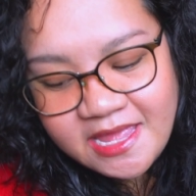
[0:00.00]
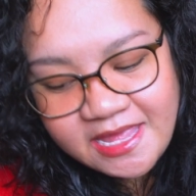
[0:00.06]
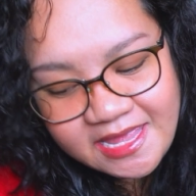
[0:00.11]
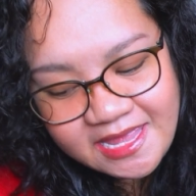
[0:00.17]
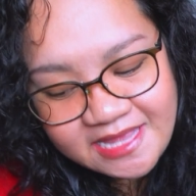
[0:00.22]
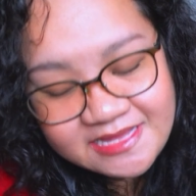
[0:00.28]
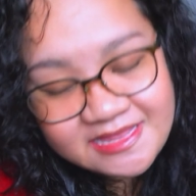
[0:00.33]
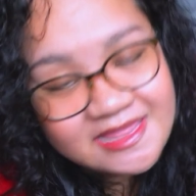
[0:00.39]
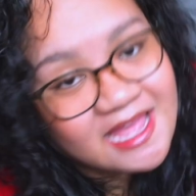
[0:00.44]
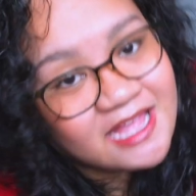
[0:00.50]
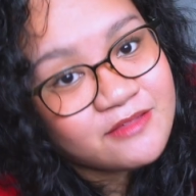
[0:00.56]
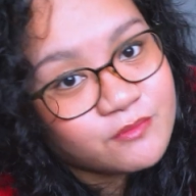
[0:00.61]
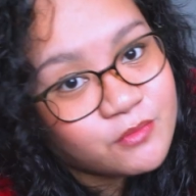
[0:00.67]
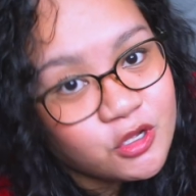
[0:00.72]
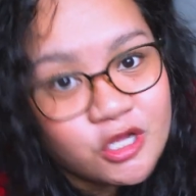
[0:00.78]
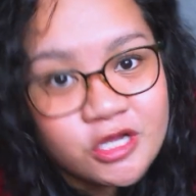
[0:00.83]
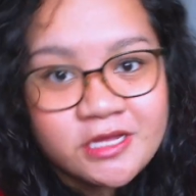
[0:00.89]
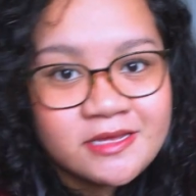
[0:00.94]
And that
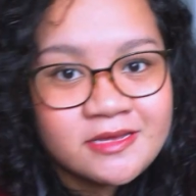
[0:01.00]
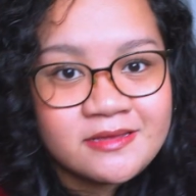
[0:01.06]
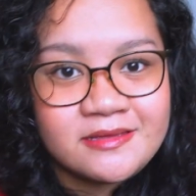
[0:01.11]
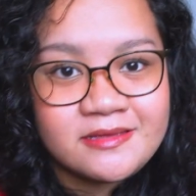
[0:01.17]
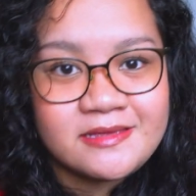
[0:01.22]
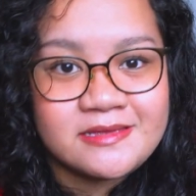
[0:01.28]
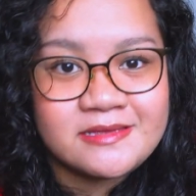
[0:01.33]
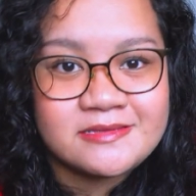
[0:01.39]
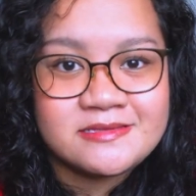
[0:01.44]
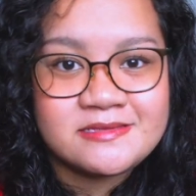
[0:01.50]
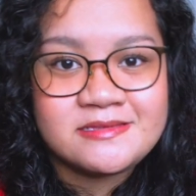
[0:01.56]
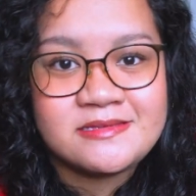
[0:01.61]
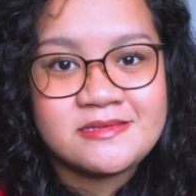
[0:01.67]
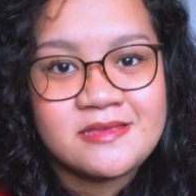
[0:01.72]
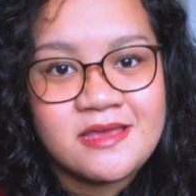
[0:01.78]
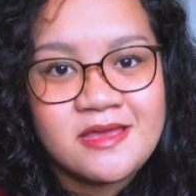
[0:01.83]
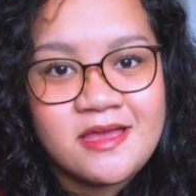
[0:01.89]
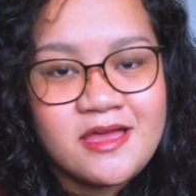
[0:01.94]
book
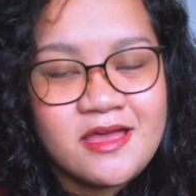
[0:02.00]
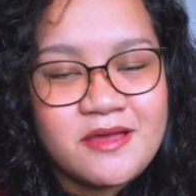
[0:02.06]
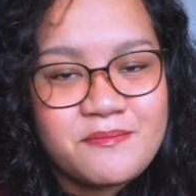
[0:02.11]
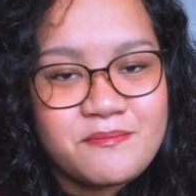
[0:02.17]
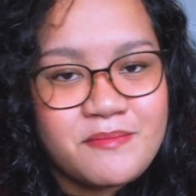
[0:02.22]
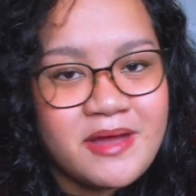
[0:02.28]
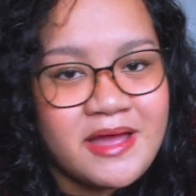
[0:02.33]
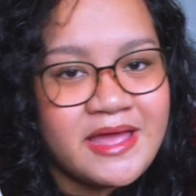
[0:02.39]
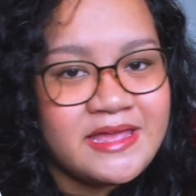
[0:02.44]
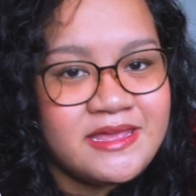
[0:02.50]
is My